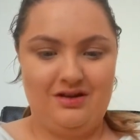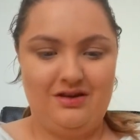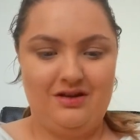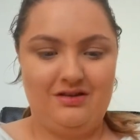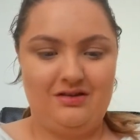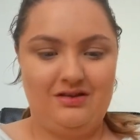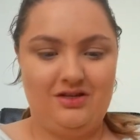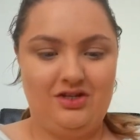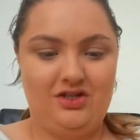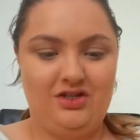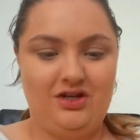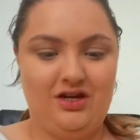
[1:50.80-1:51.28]

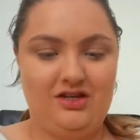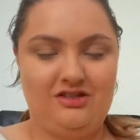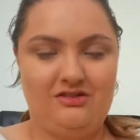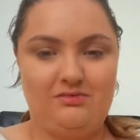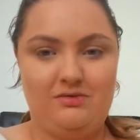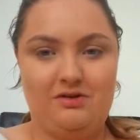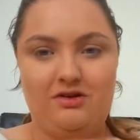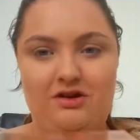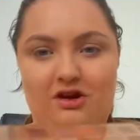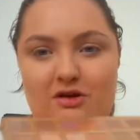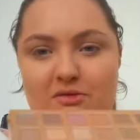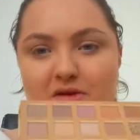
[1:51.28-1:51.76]
the shades, so
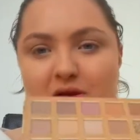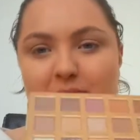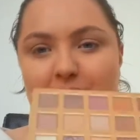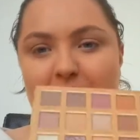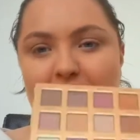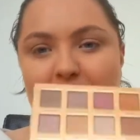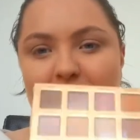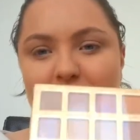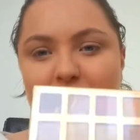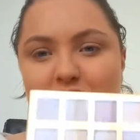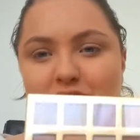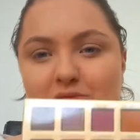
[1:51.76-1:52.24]
when you open up, it
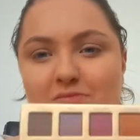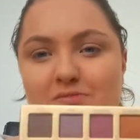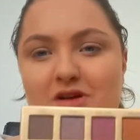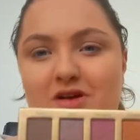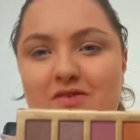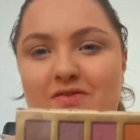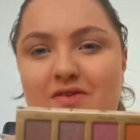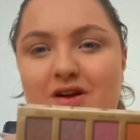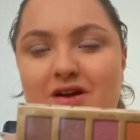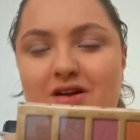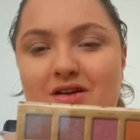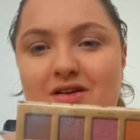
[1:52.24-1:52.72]
has got a
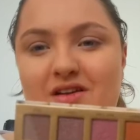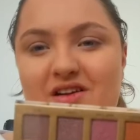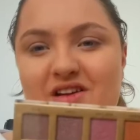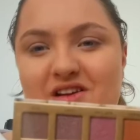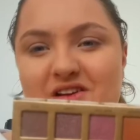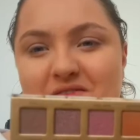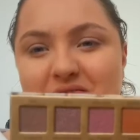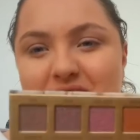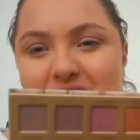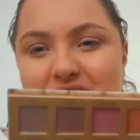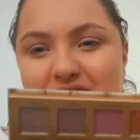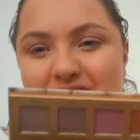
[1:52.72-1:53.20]
mirror,
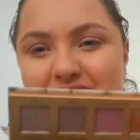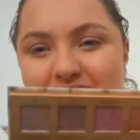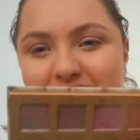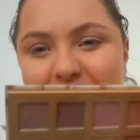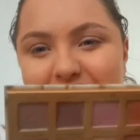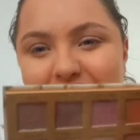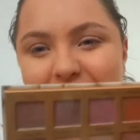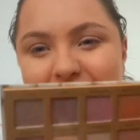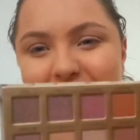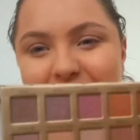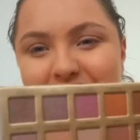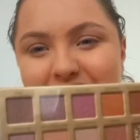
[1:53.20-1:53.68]
and
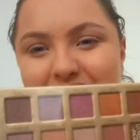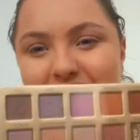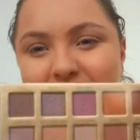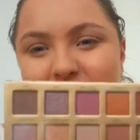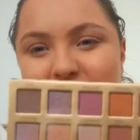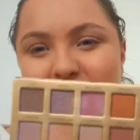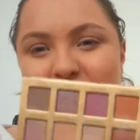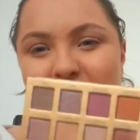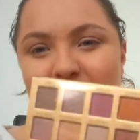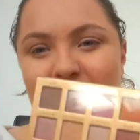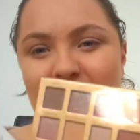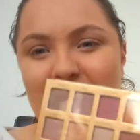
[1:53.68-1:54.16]
these are the
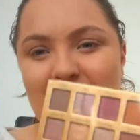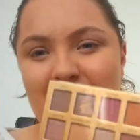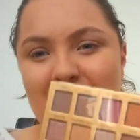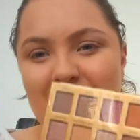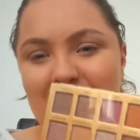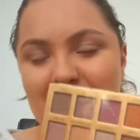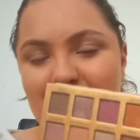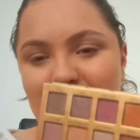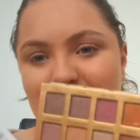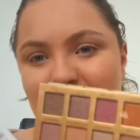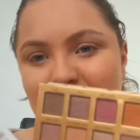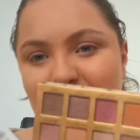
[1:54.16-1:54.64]

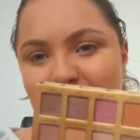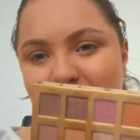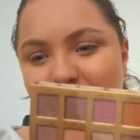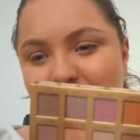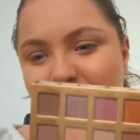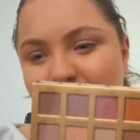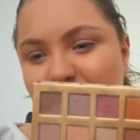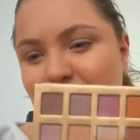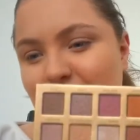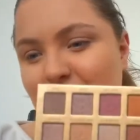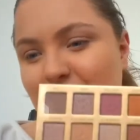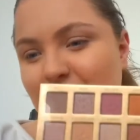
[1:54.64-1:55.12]
shades.
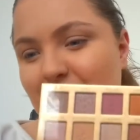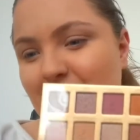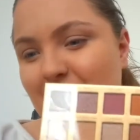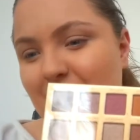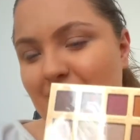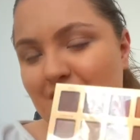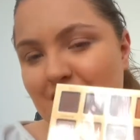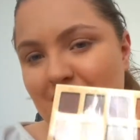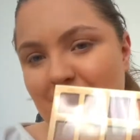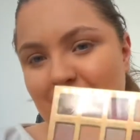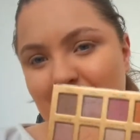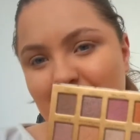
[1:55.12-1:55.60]
So,
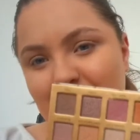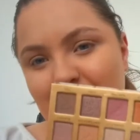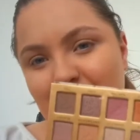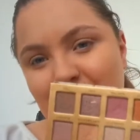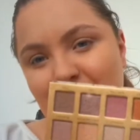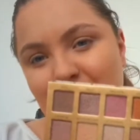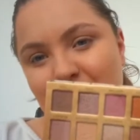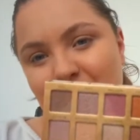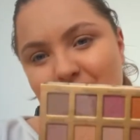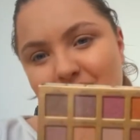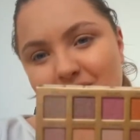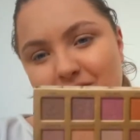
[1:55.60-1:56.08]

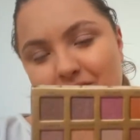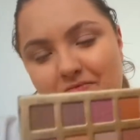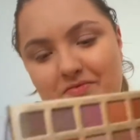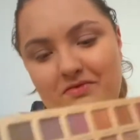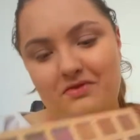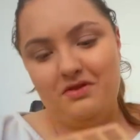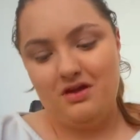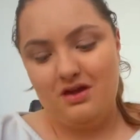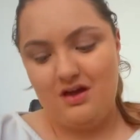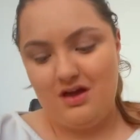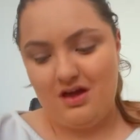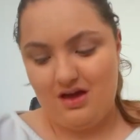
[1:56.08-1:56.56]

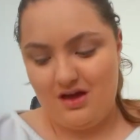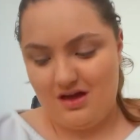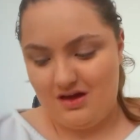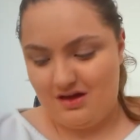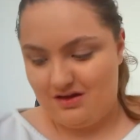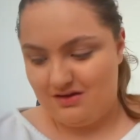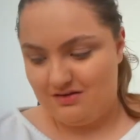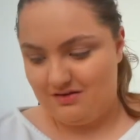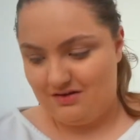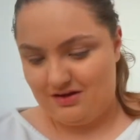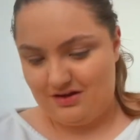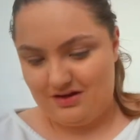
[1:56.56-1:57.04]

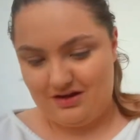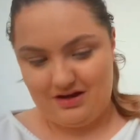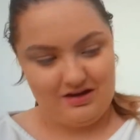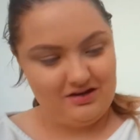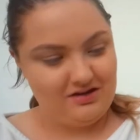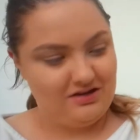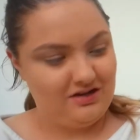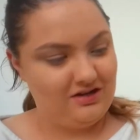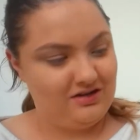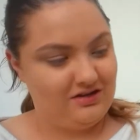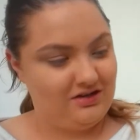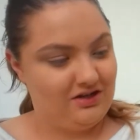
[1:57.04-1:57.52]
yeah, and
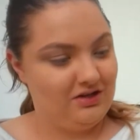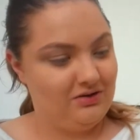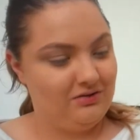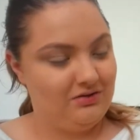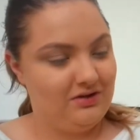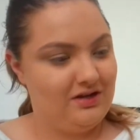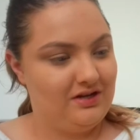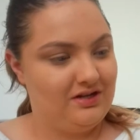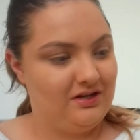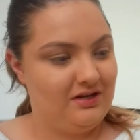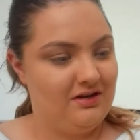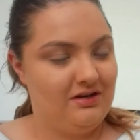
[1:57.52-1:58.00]

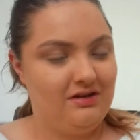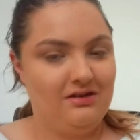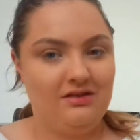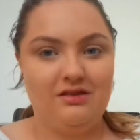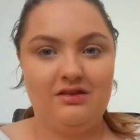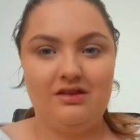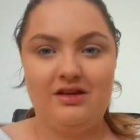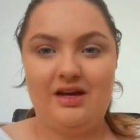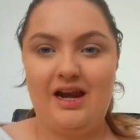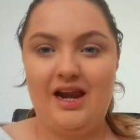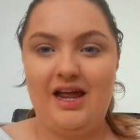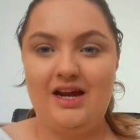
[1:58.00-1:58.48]
the
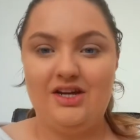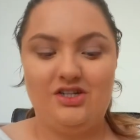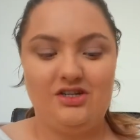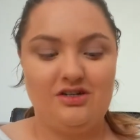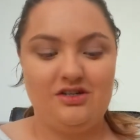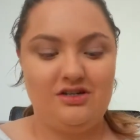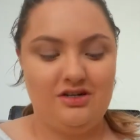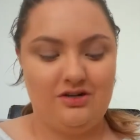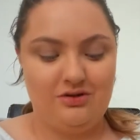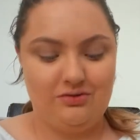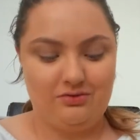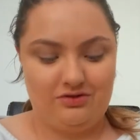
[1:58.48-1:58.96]
collection
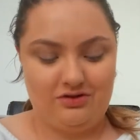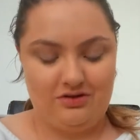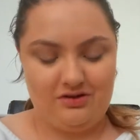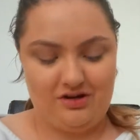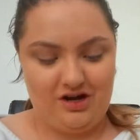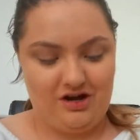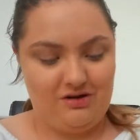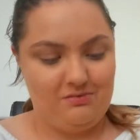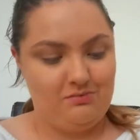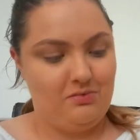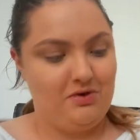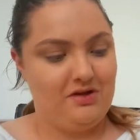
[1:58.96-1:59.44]
did also
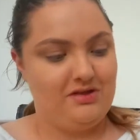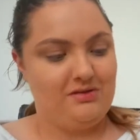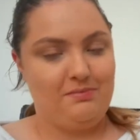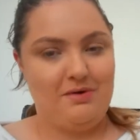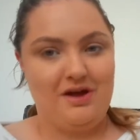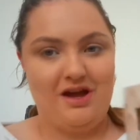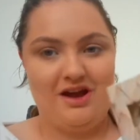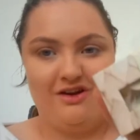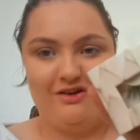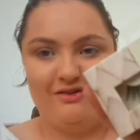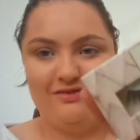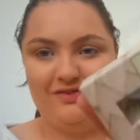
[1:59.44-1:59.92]
come with a
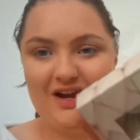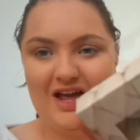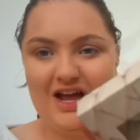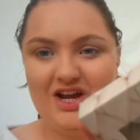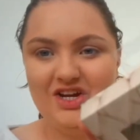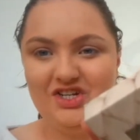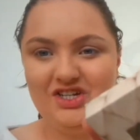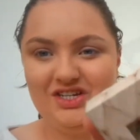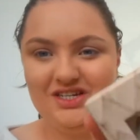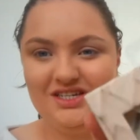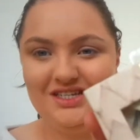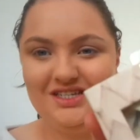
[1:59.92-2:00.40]
pair of
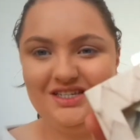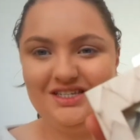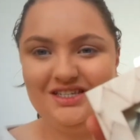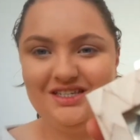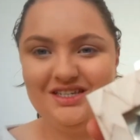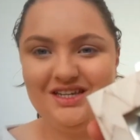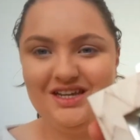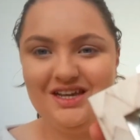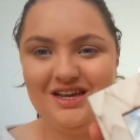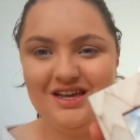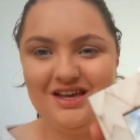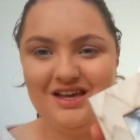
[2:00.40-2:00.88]
lashes,
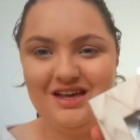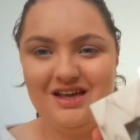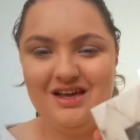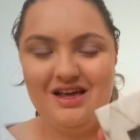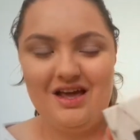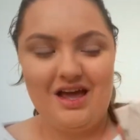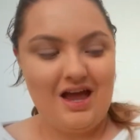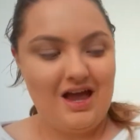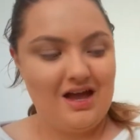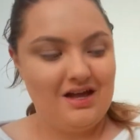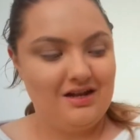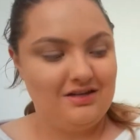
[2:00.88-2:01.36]

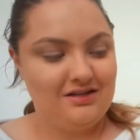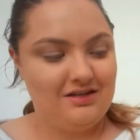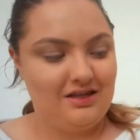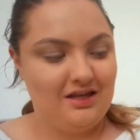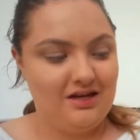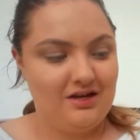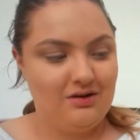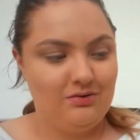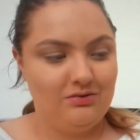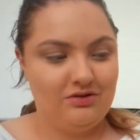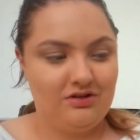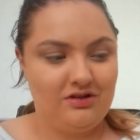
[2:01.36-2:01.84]
and
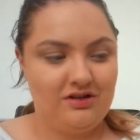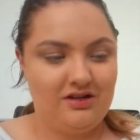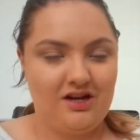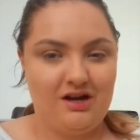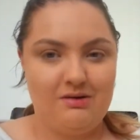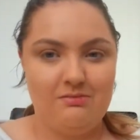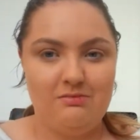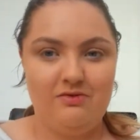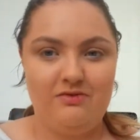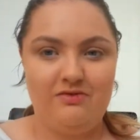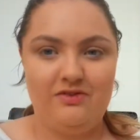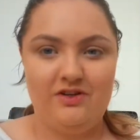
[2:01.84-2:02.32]
it also did
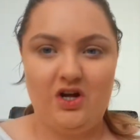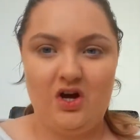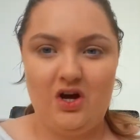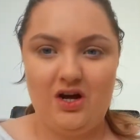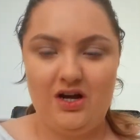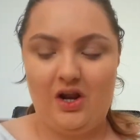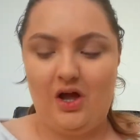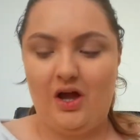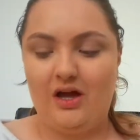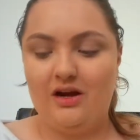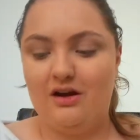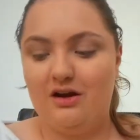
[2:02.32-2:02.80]
come with an
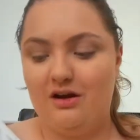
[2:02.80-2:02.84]
eyeliner and